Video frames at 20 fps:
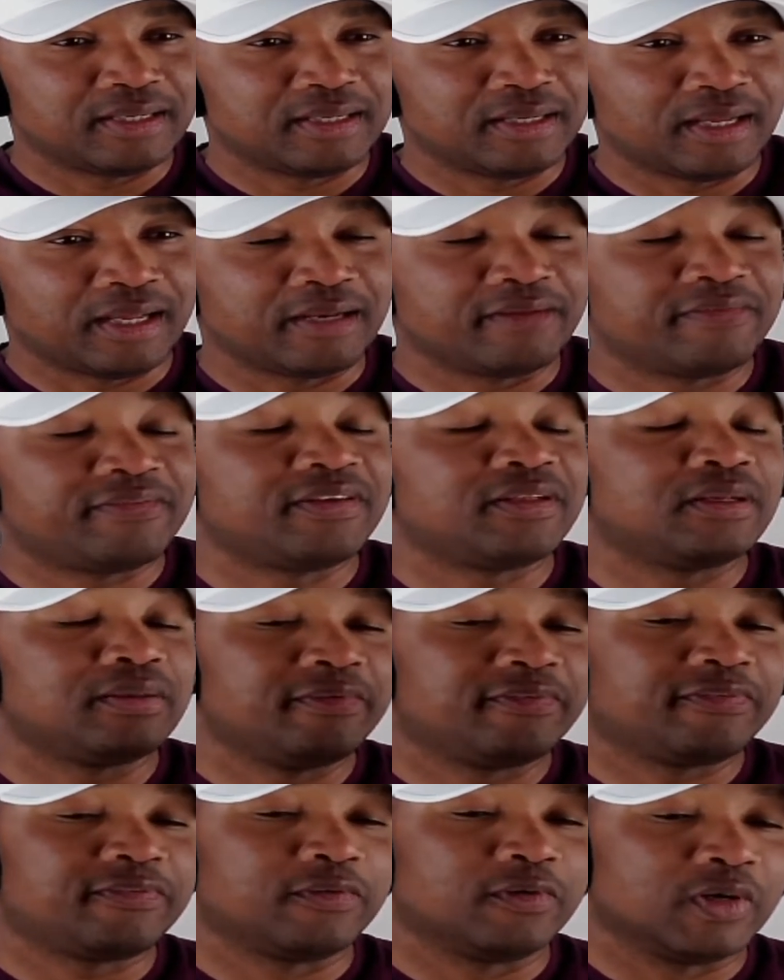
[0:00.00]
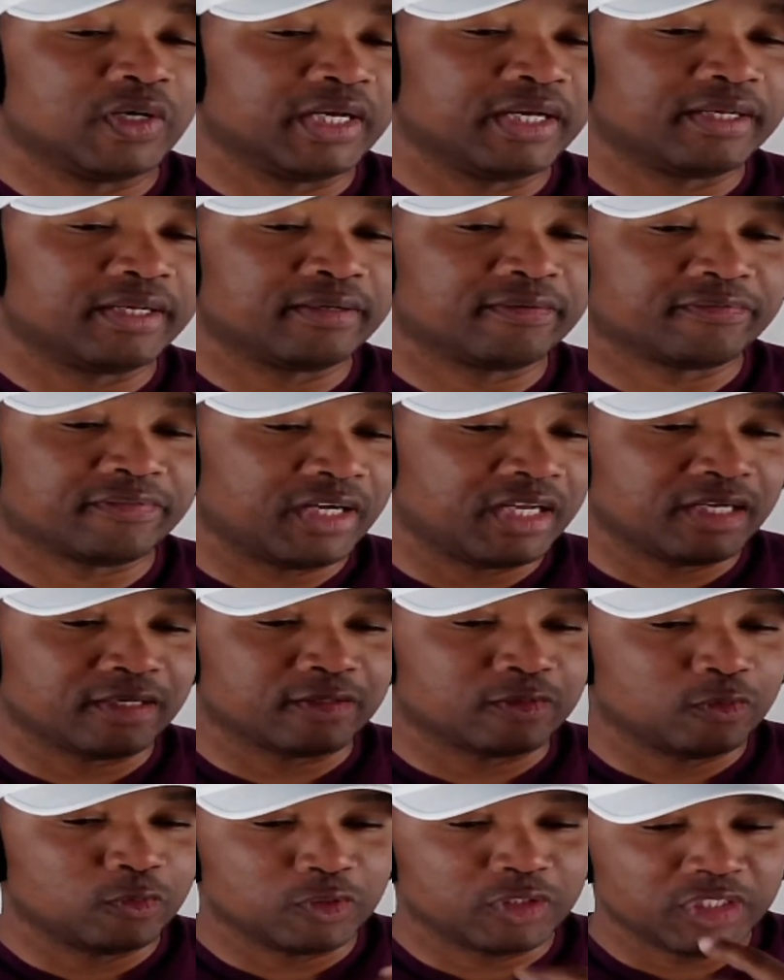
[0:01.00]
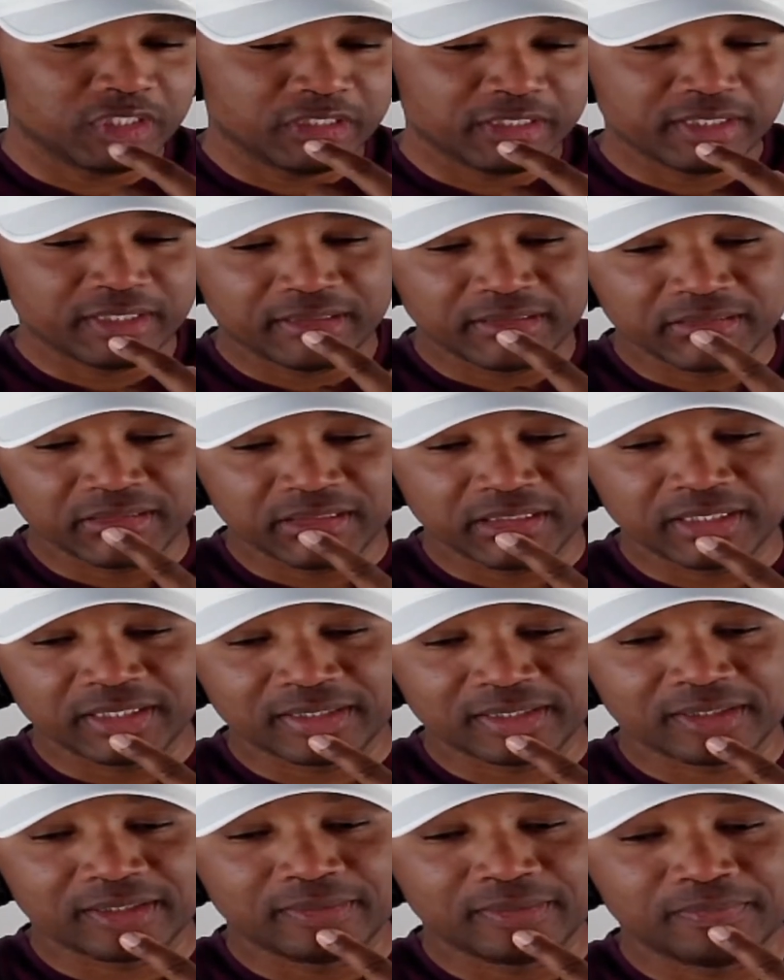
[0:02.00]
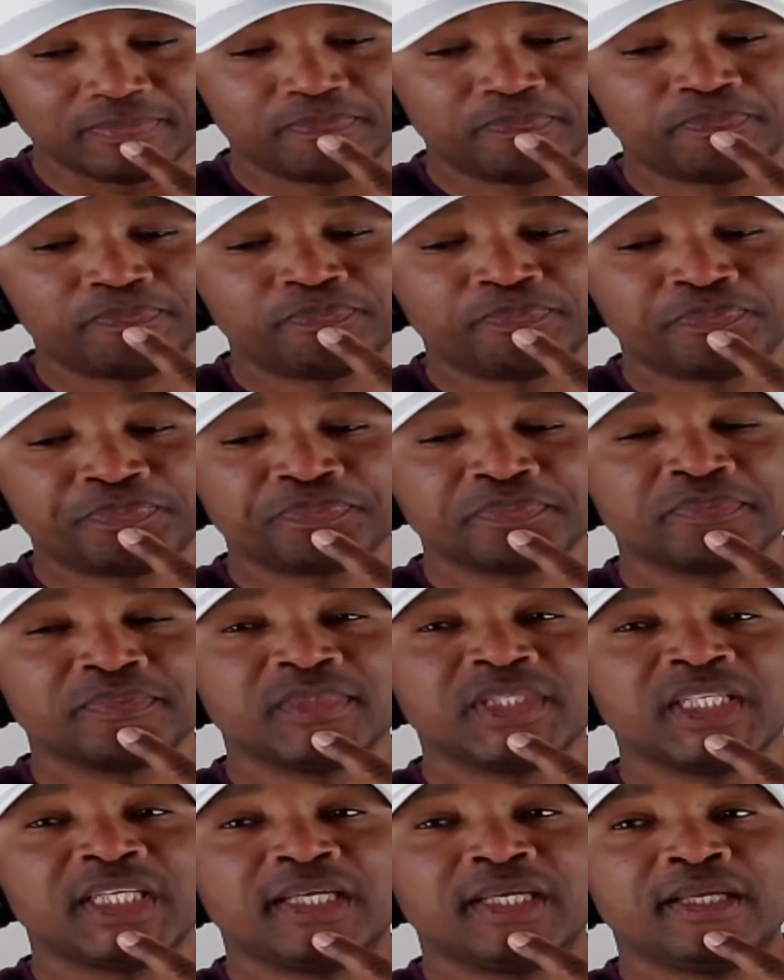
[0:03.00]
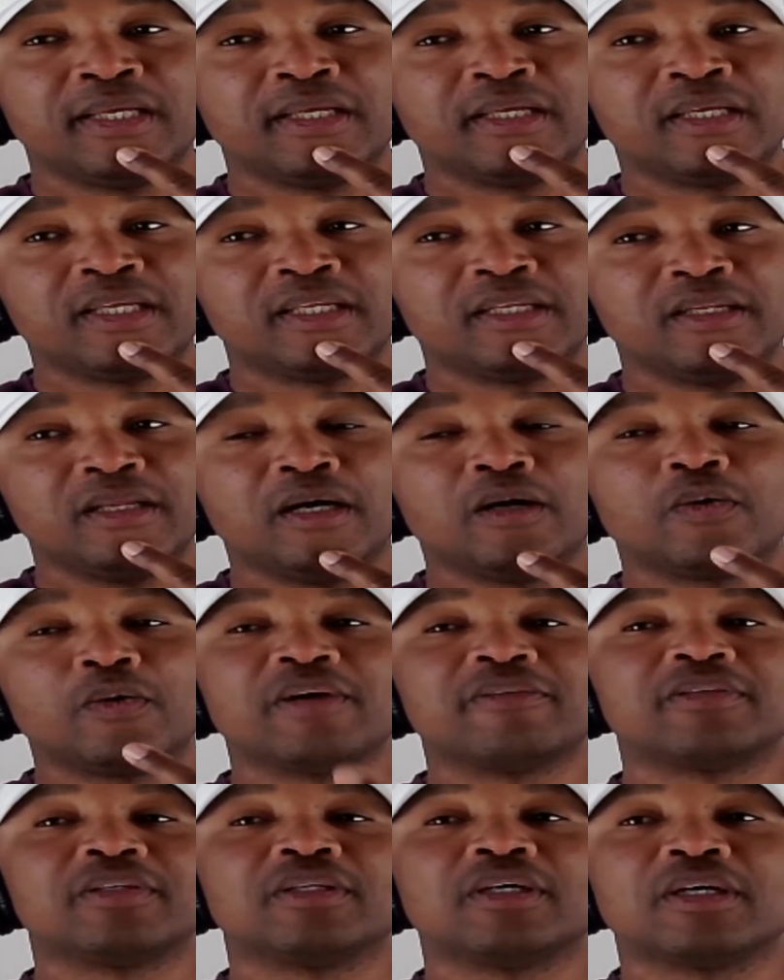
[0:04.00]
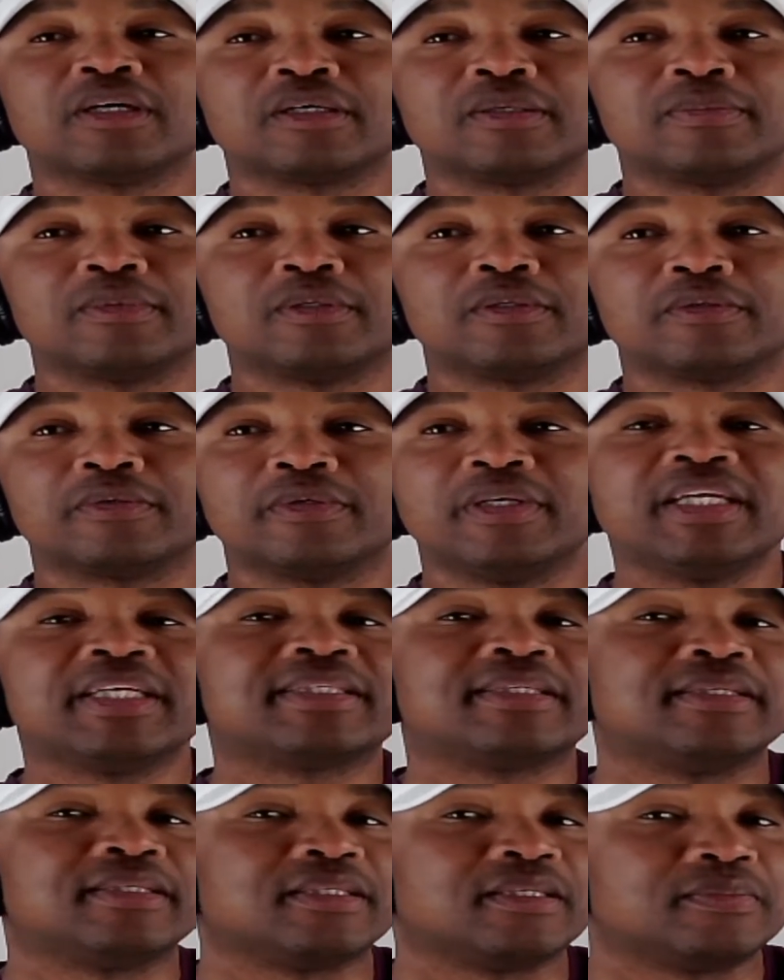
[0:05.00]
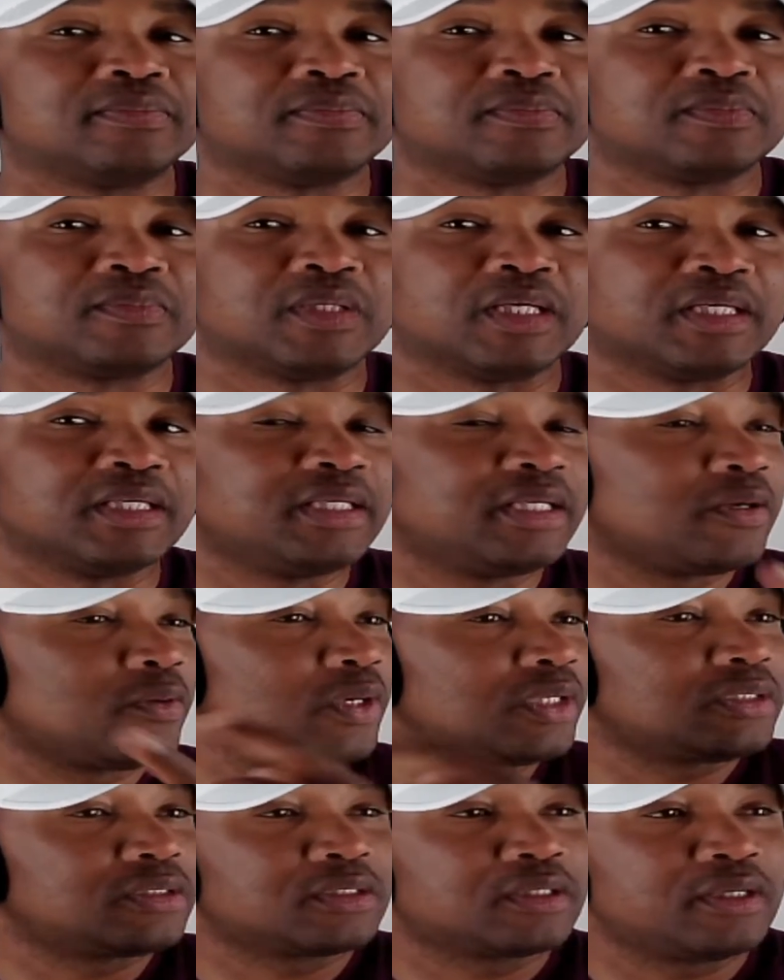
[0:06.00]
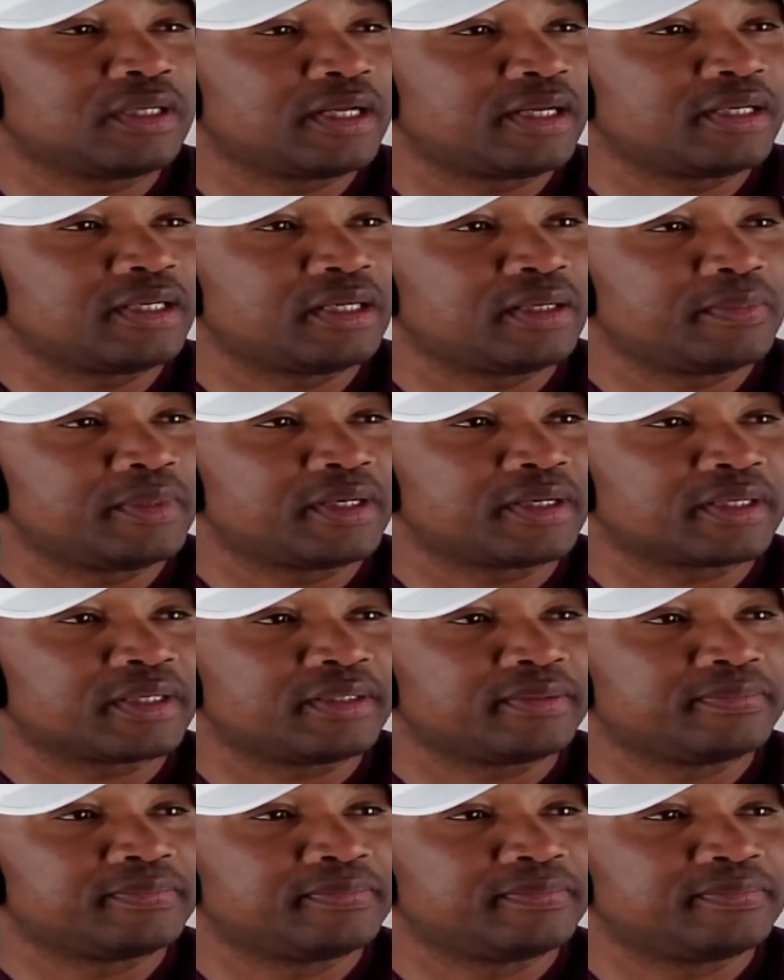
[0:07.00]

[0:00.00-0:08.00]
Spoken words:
And the video before that, fire coaching and all sort of something. Now we have to talk about racism. You hear what's going on in America?